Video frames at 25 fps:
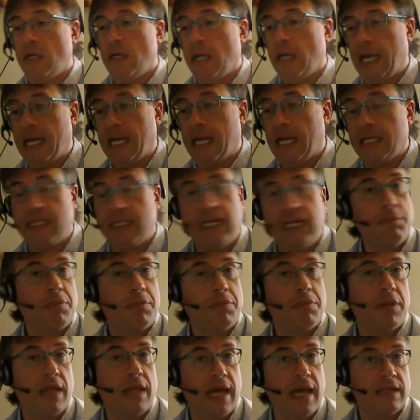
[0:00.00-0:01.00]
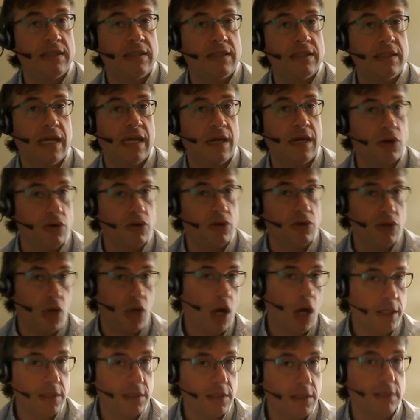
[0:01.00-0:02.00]
and 10 plants that are
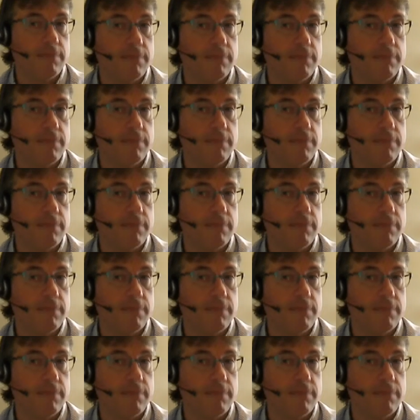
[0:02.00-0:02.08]
not,